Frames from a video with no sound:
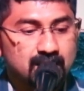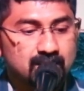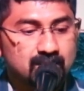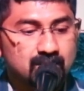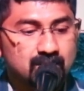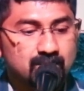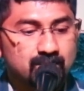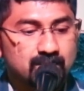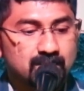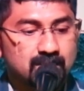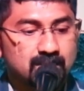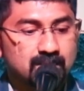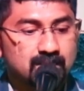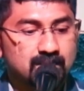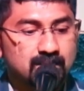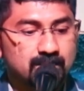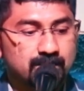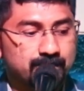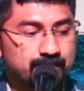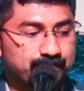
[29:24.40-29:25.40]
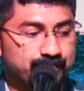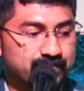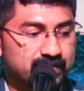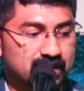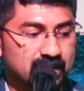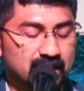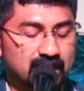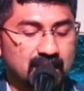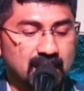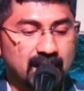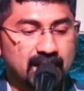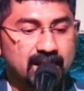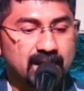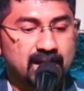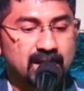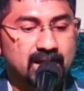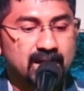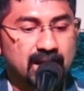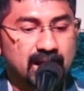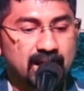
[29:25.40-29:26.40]
you know, uh,
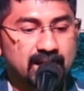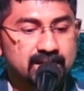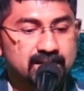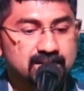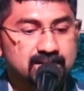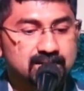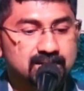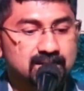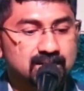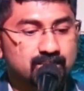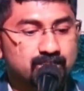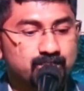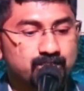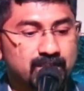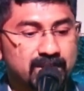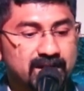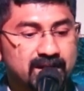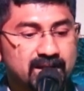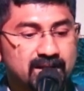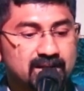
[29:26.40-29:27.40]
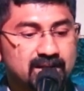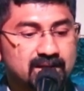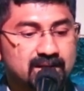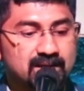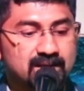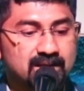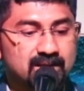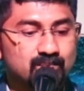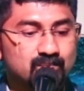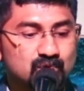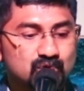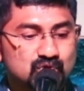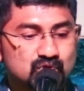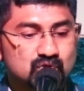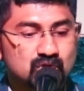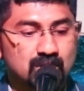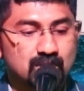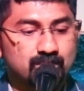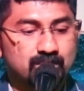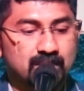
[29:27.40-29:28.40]
and uh, pleading him to
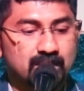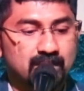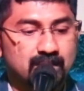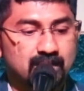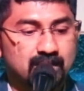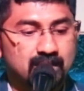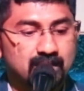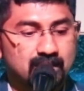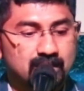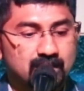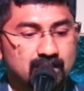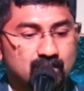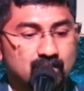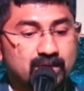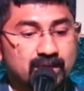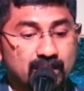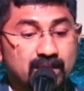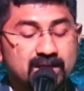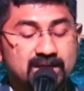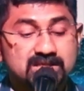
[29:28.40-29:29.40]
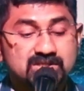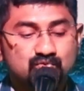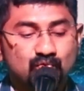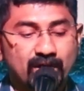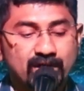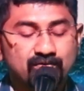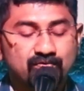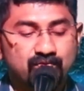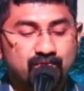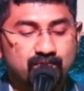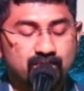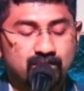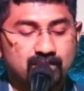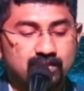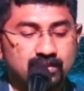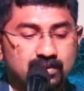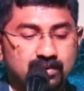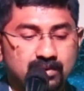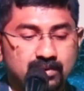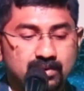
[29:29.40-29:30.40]
stop. Uh, okay, his wife,
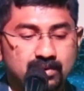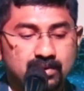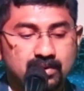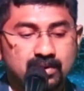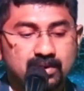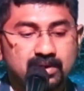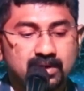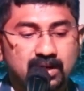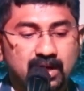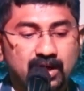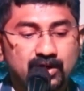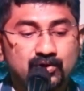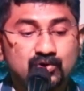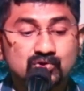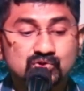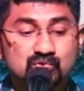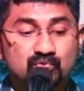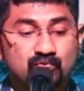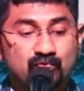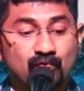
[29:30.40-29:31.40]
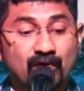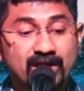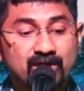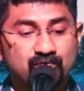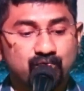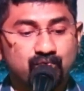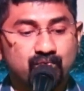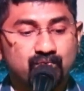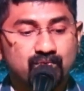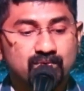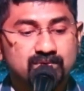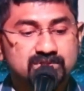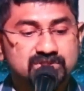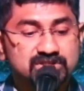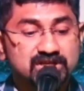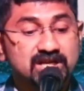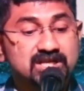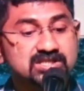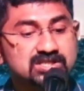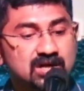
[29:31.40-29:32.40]
Kaiyo's wife,
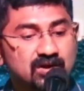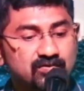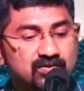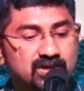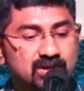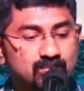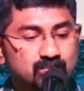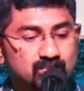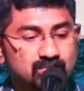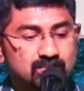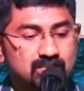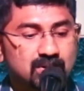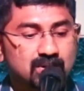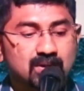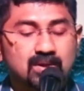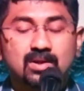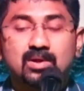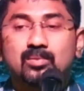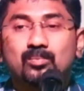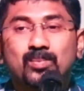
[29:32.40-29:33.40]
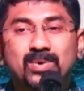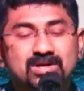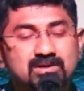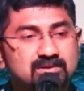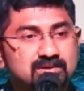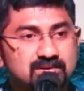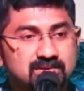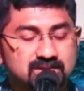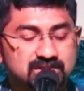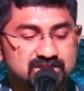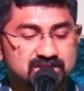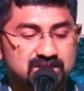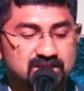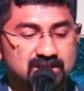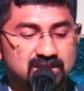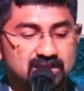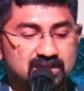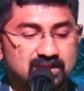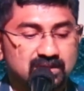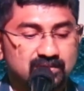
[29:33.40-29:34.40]
chased after him, but
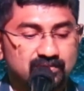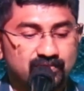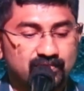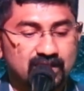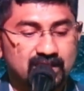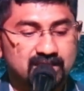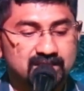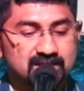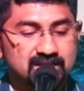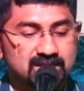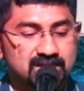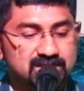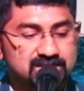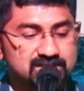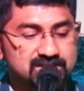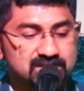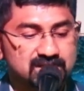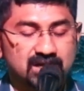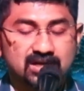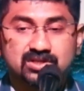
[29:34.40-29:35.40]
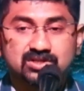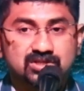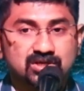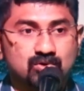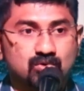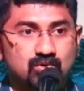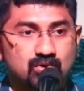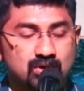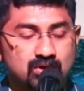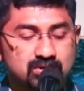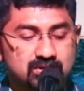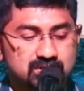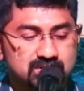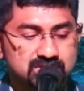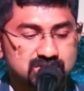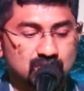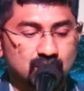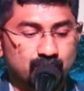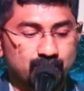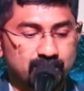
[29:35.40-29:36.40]
she fell in the ditch and she could not
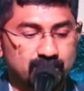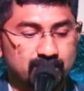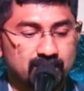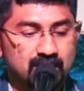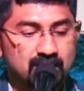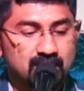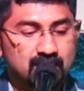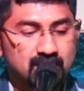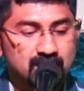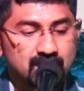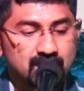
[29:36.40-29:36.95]
stop him.